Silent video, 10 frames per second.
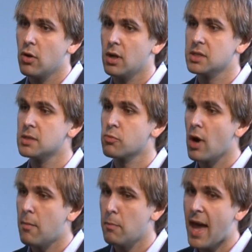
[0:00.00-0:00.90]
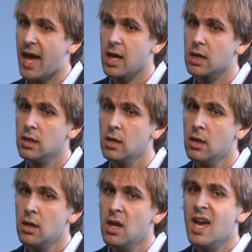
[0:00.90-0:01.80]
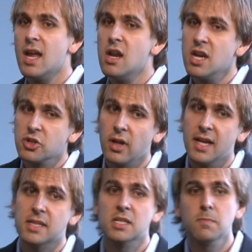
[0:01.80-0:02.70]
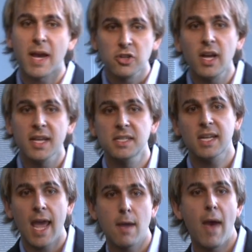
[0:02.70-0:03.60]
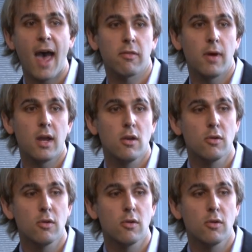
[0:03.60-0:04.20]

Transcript: codons as problematic and initialize a specialized decay pathway